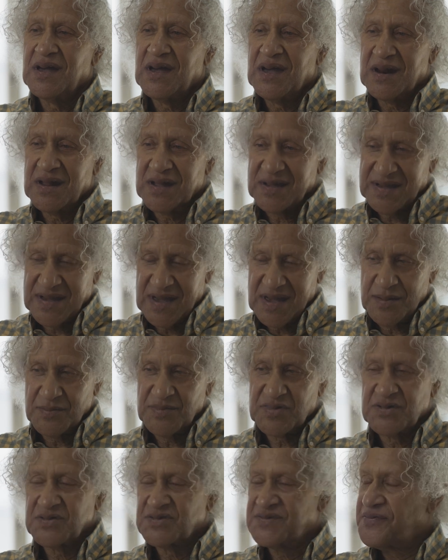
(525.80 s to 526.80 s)
And it
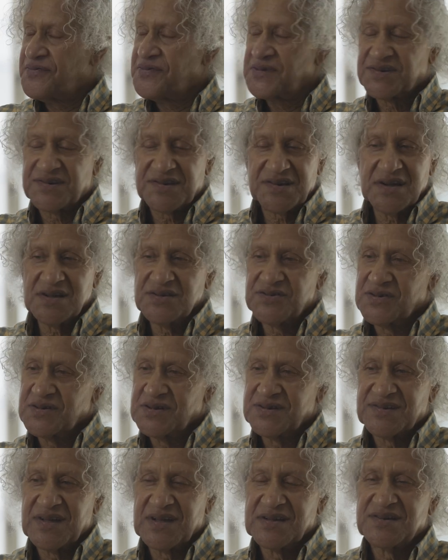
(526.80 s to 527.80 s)
came through for
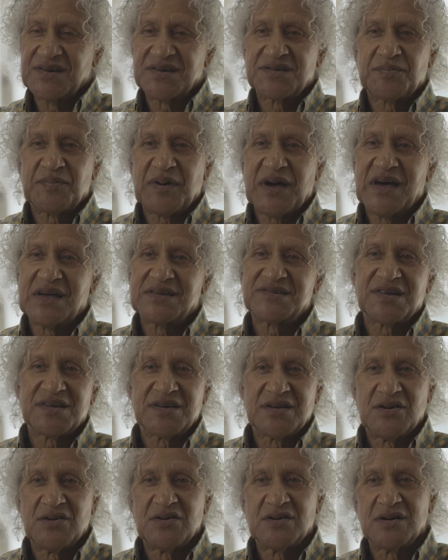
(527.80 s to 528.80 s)
centuries. They just passed
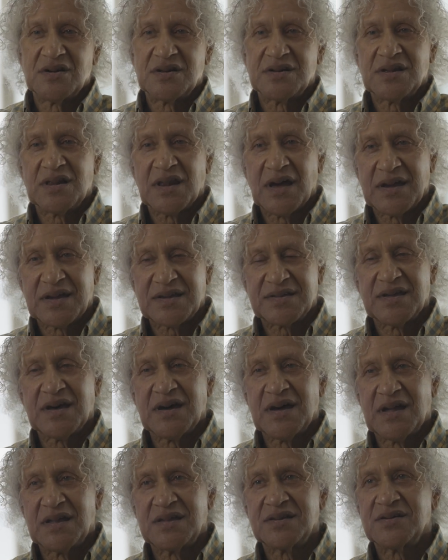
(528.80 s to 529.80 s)
it on like
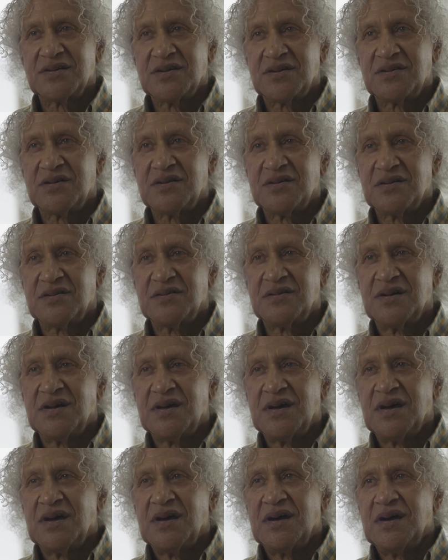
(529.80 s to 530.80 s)
that, you know.
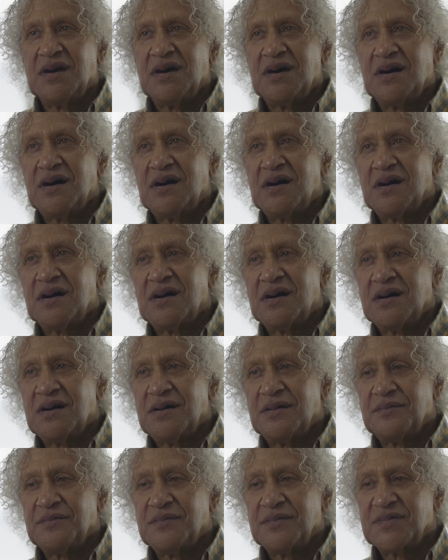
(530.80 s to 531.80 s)

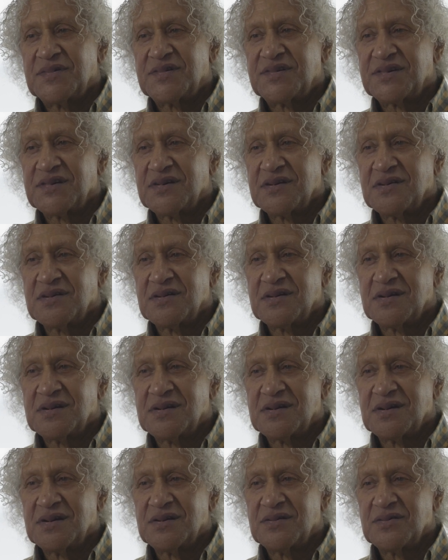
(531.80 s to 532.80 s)
Um, so
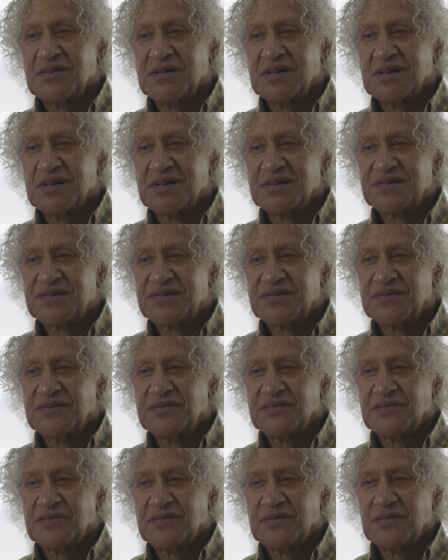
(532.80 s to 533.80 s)
it it's,
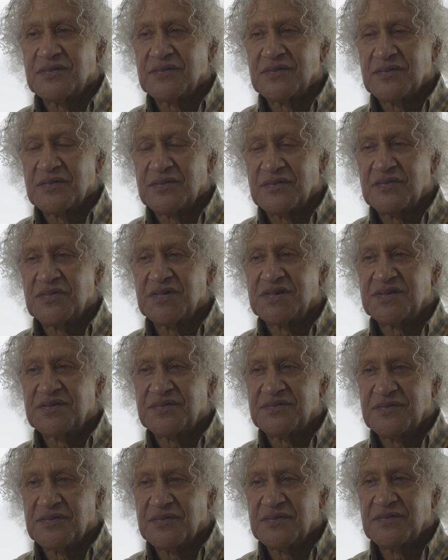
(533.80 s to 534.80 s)

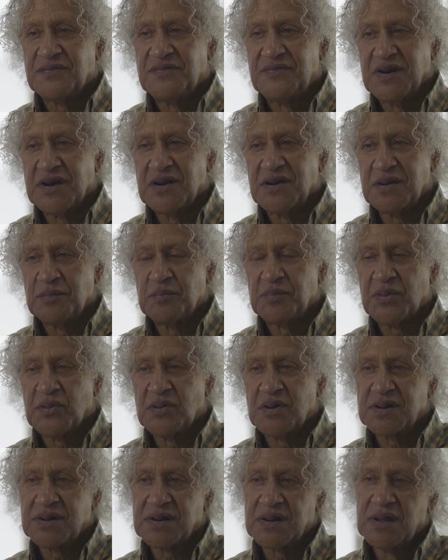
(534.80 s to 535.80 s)
was very
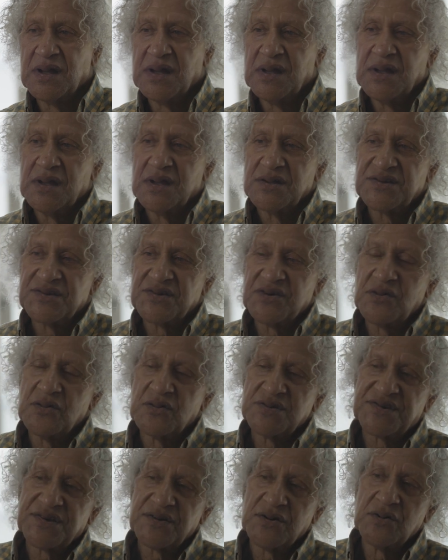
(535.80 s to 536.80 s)
important.
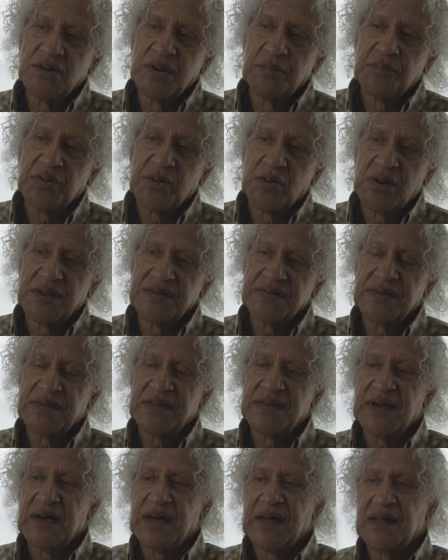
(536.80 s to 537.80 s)
So so
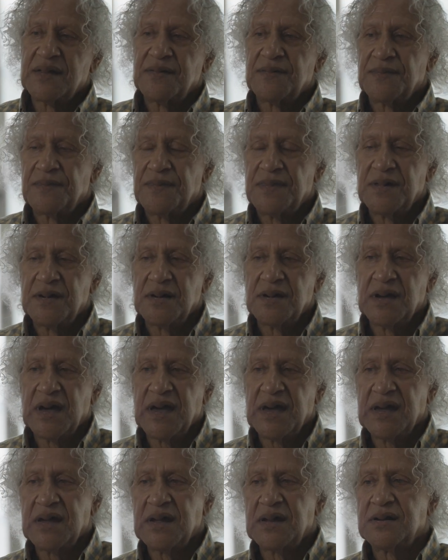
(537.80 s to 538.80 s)
important that the
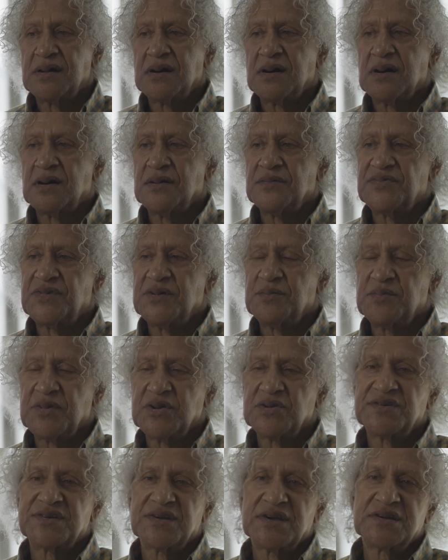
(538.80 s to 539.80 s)
head of the
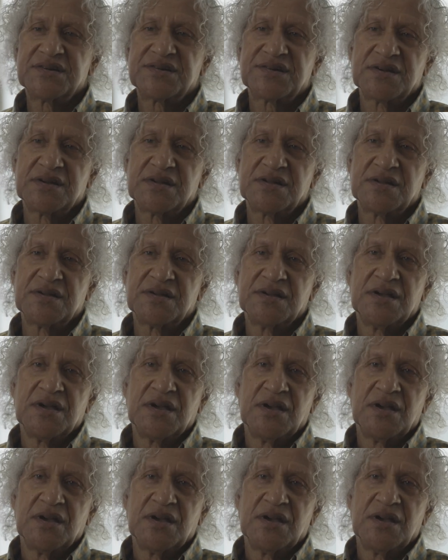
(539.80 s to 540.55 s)
musician